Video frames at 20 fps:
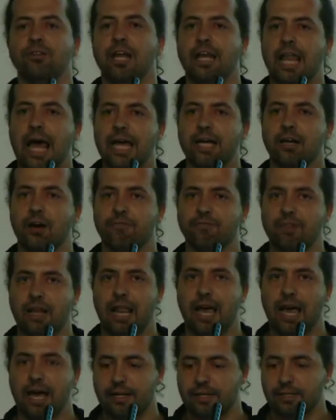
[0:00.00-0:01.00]
the lay of the
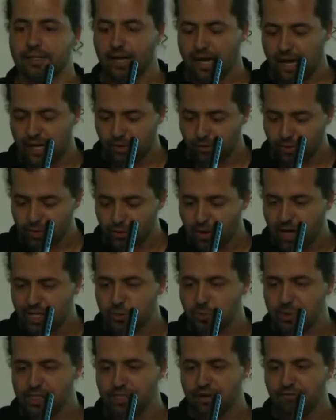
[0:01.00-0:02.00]
land. And he was
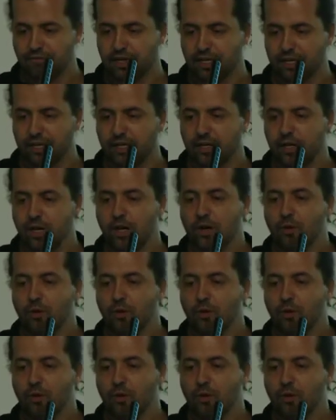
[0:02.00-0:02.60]
quite specific.